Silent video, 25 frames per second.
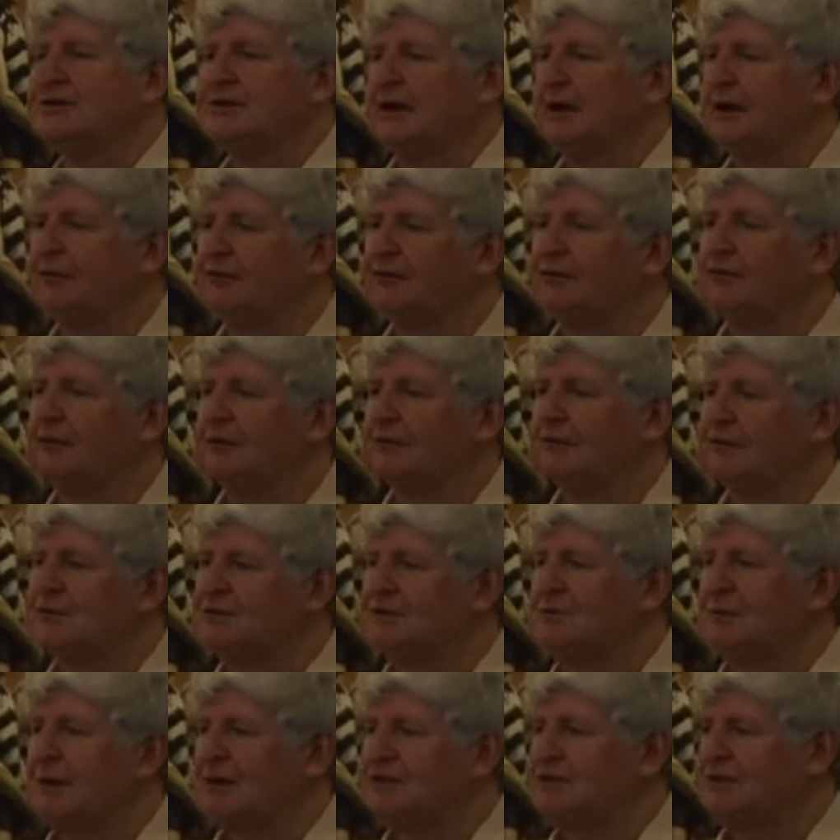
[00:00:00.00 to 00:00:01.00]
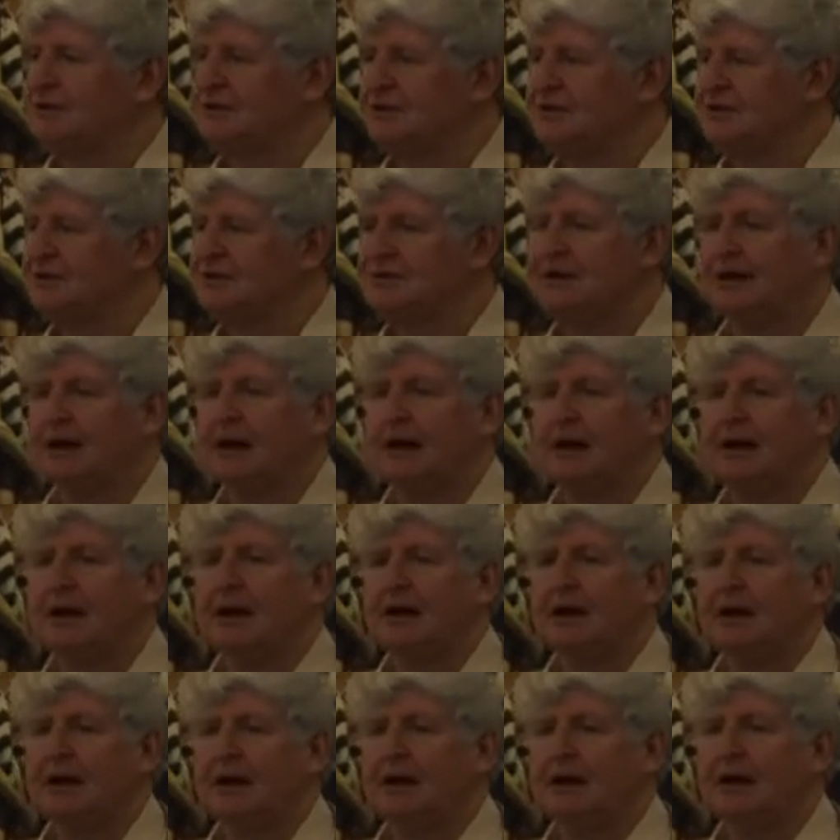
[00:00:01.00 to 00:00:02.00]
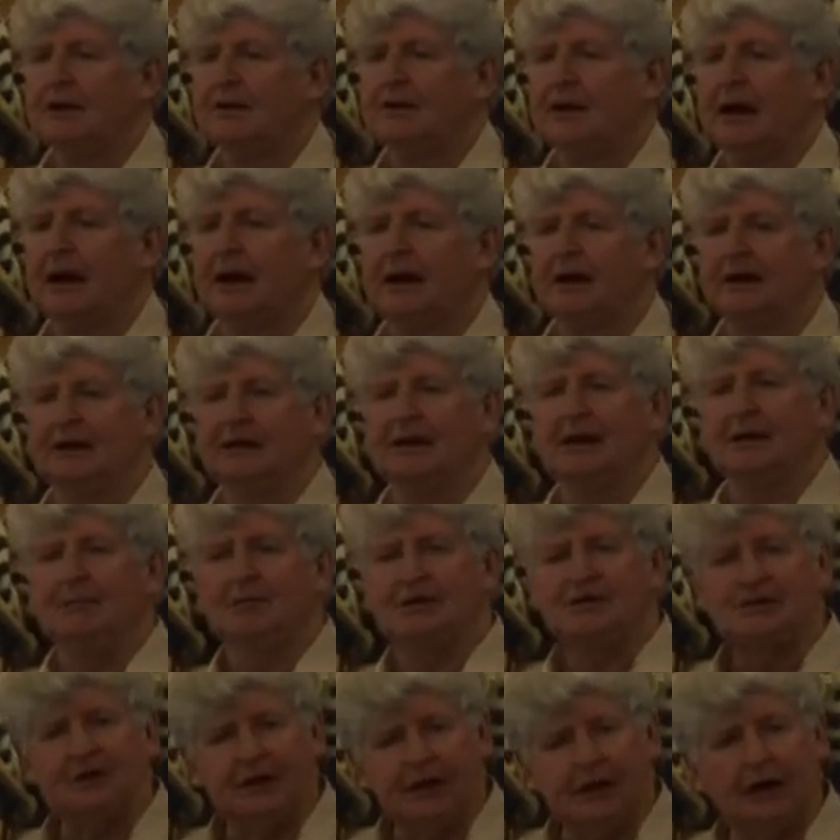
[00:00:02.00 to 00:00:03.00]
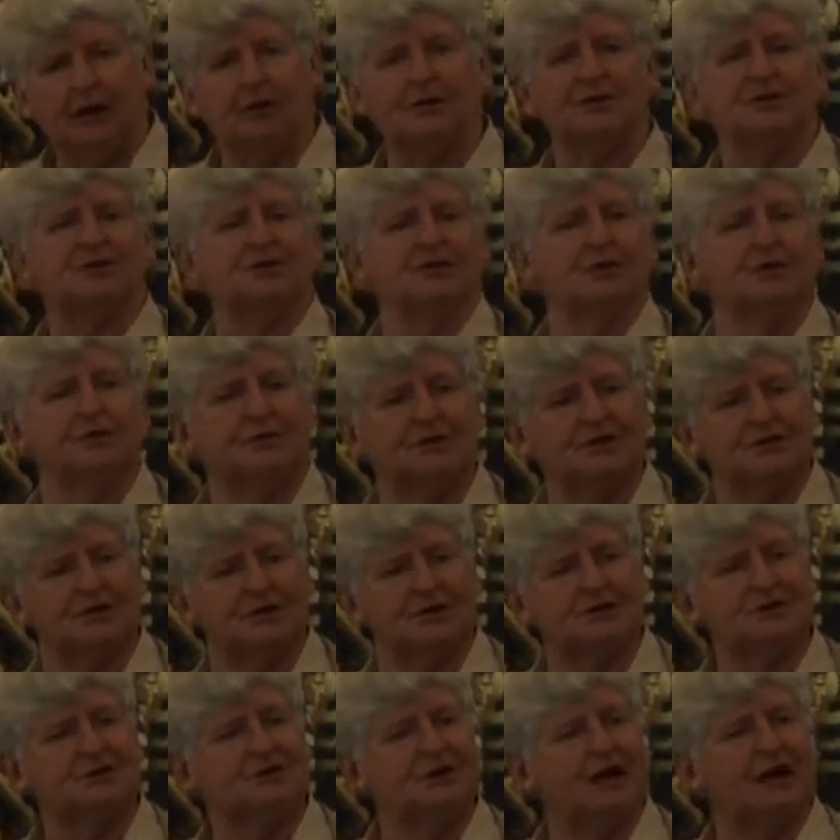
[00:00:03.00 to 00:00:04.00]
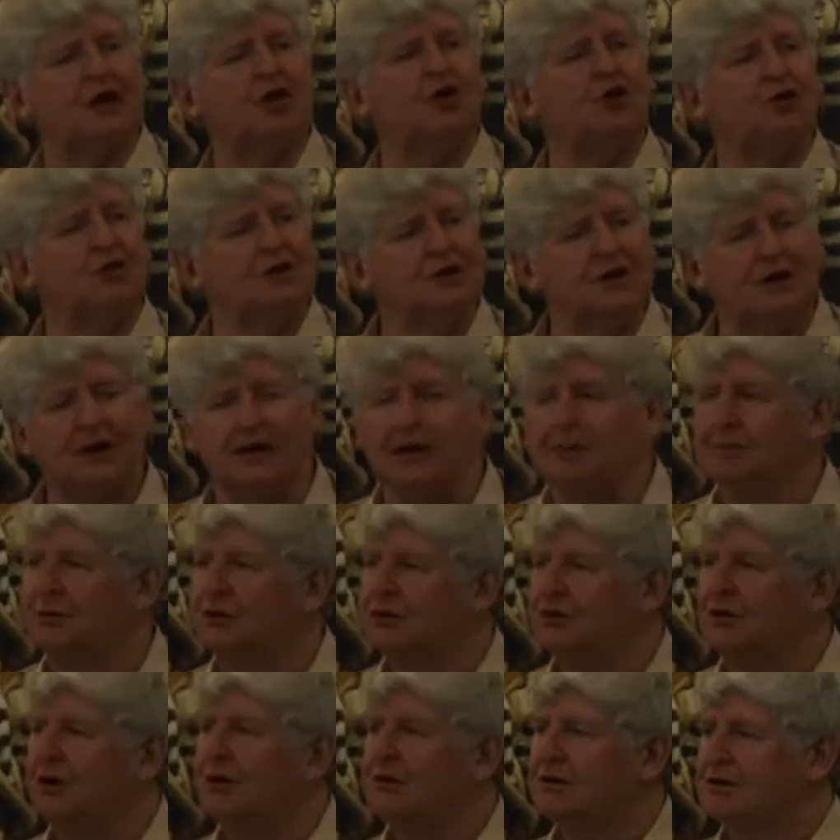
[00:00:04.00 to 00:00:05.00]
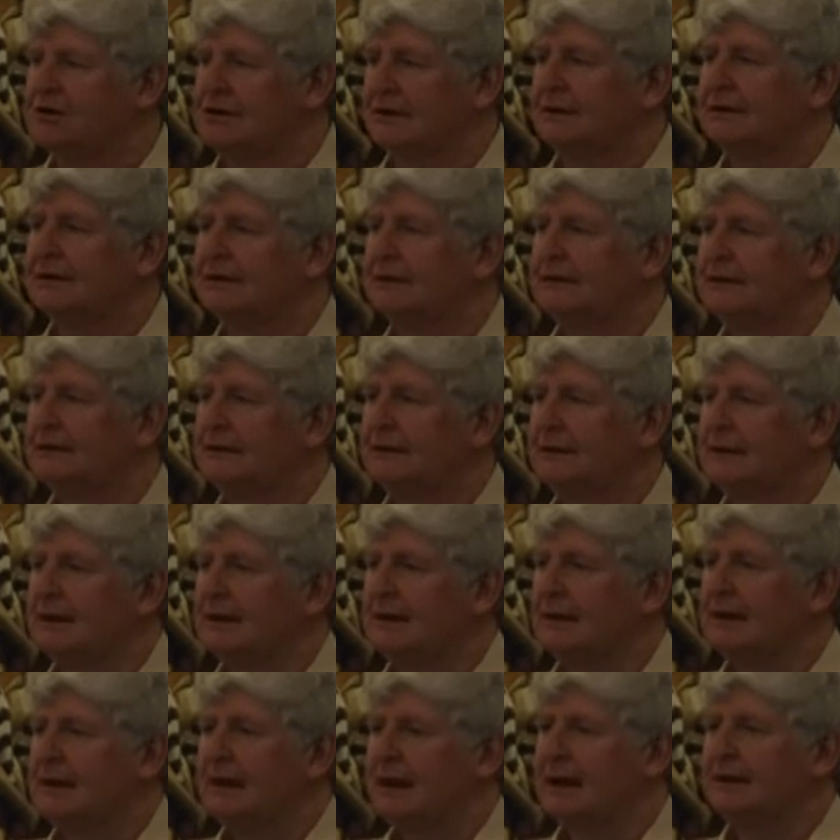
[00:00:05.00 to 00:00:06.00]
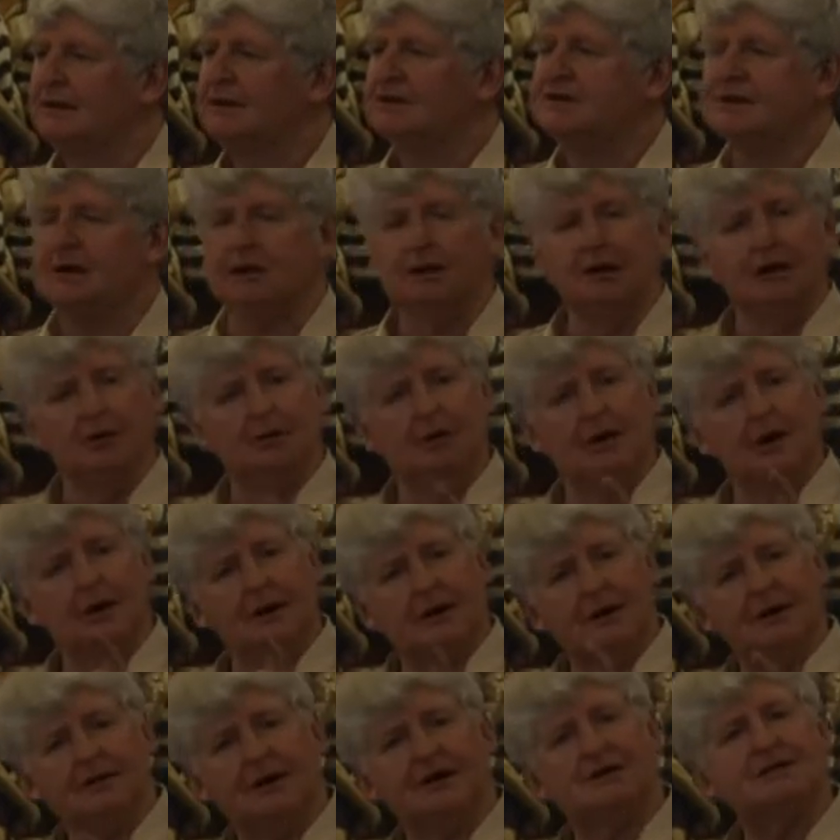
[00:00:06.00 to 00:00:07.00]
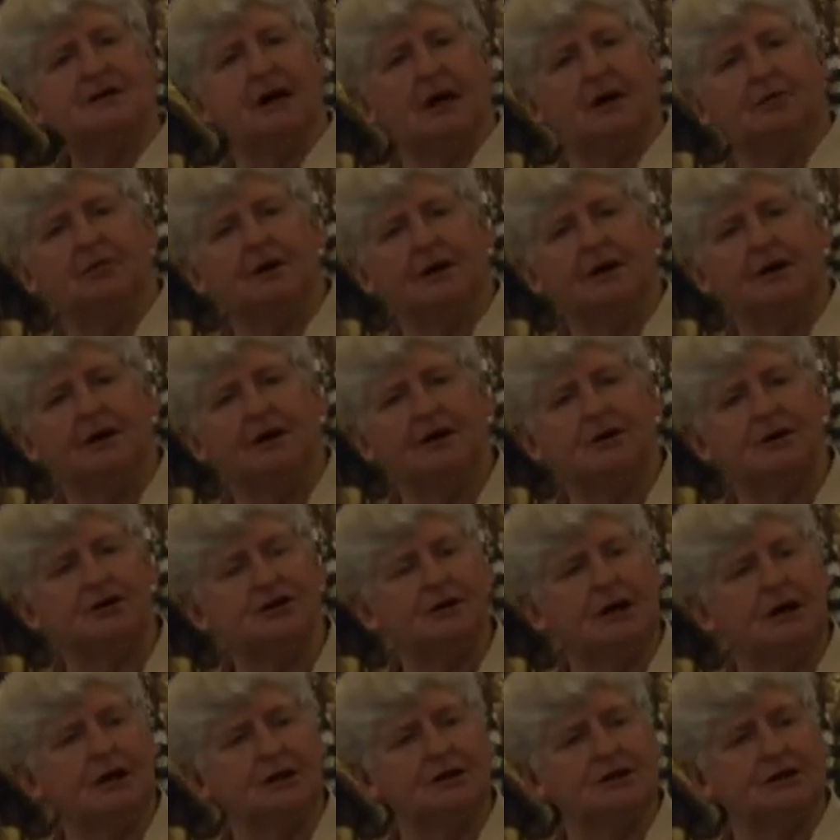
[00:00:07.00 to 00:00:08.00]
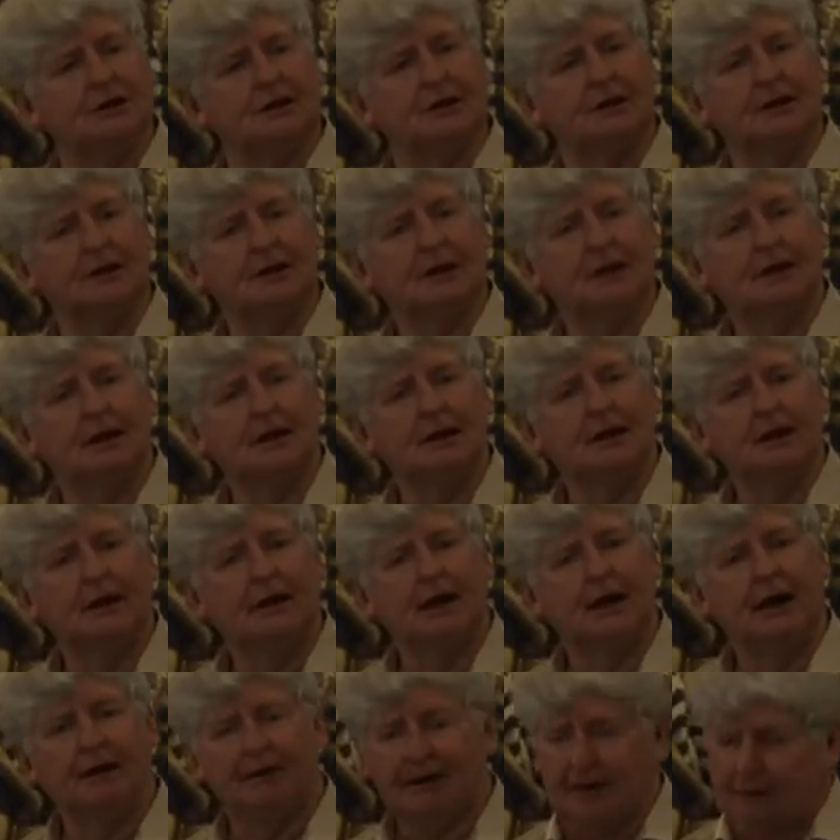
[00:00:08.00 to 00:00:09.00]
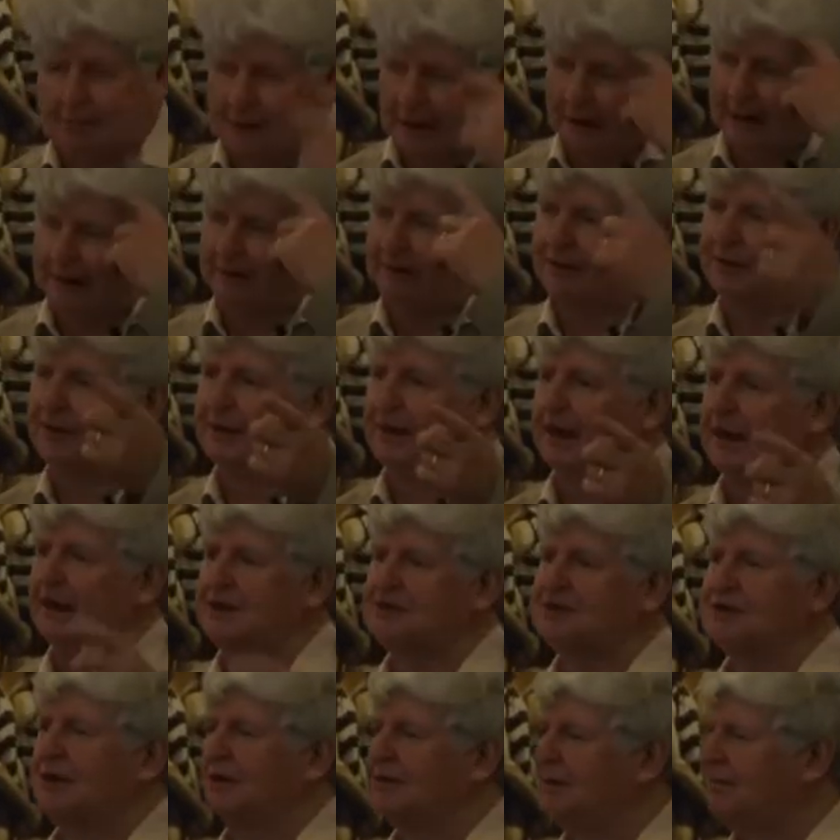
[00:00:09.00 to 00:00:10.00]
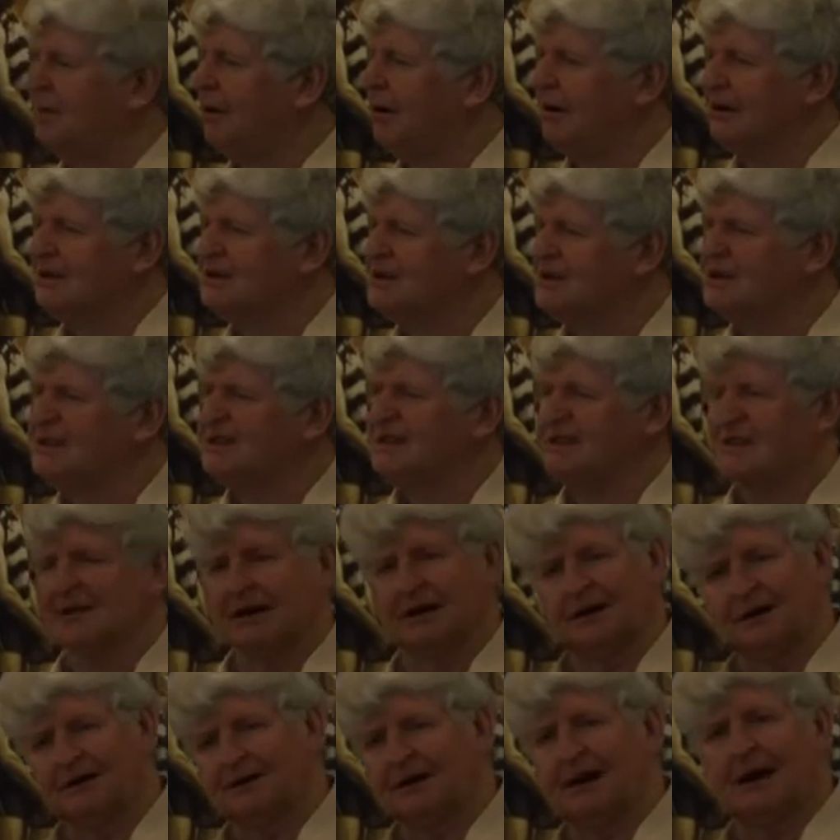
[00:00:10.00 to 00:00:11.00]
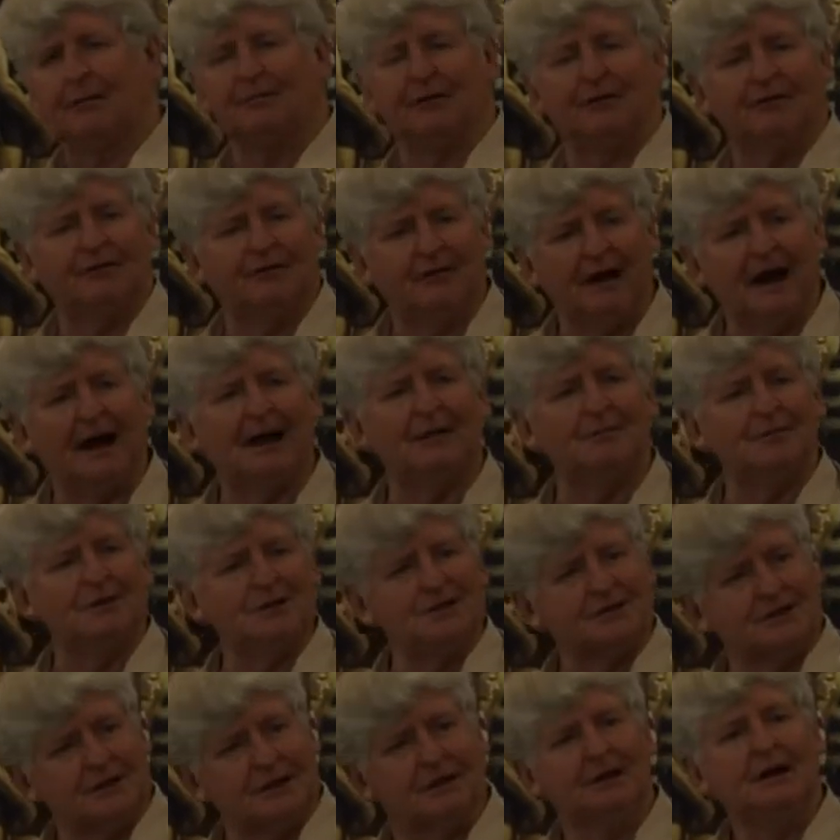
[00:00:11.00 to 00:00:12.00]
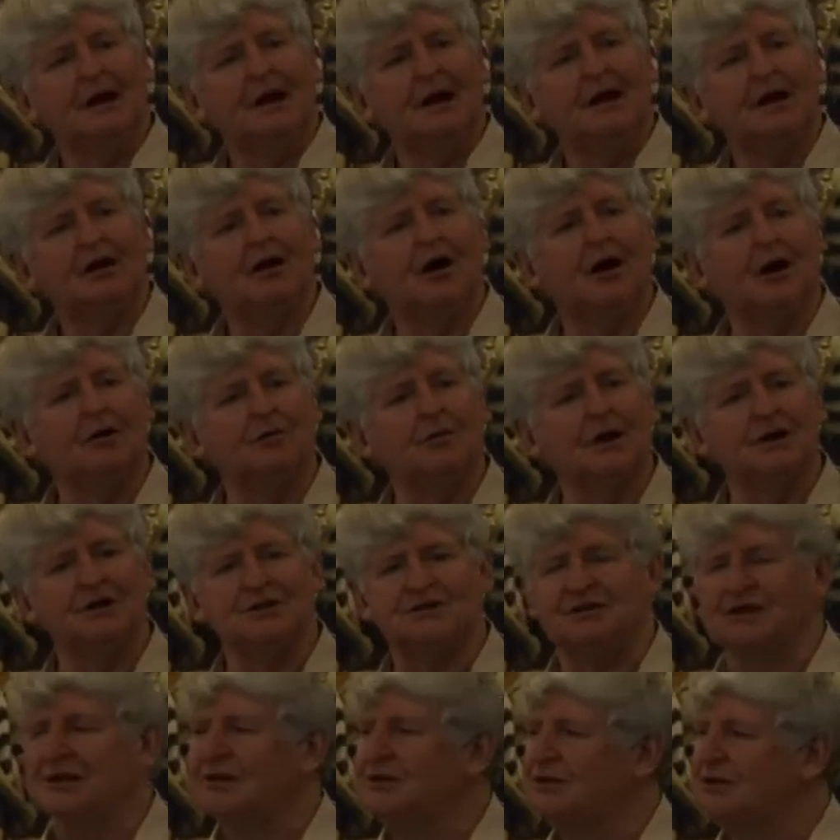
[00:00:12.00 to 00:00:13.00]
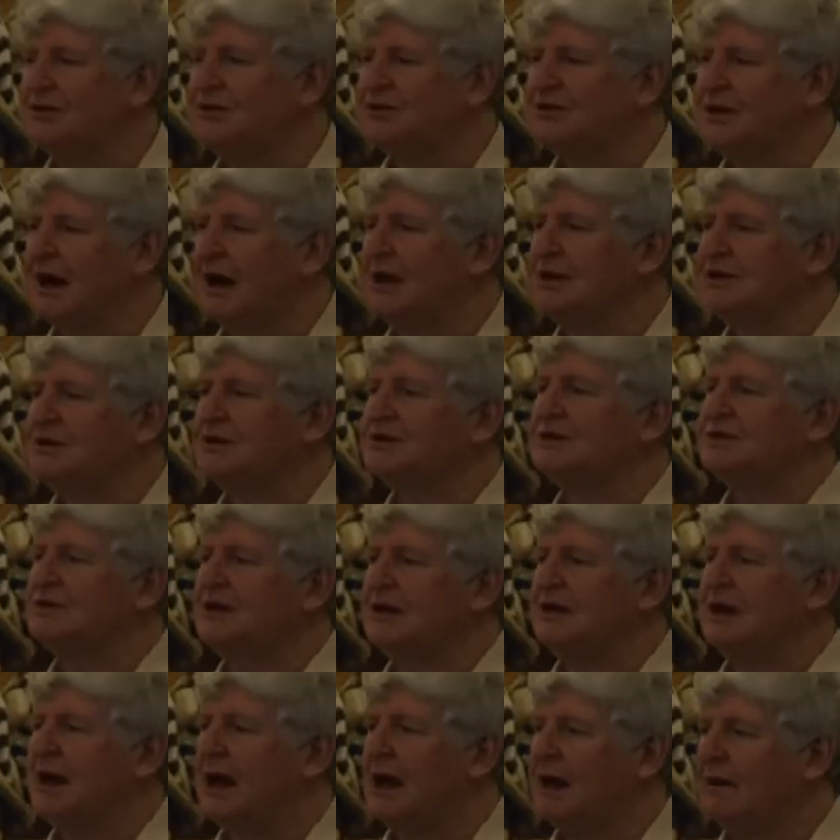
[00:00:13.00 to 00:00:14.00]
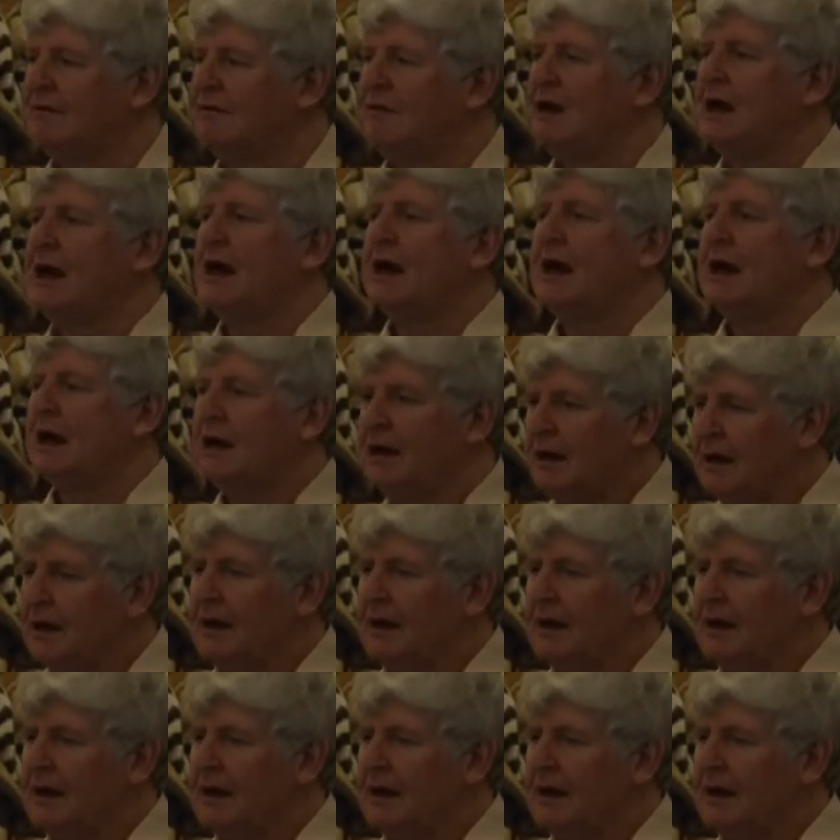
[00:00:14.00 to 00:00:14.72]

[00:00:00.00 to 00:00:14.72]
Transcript: centre full of asbestos. They had limited health services. They couldn't keep a doctor. And they said, you know what, that's how we need to challenge it. And they began to think outside the box. This is a couple of farmers, a guy who runs the news agency down there,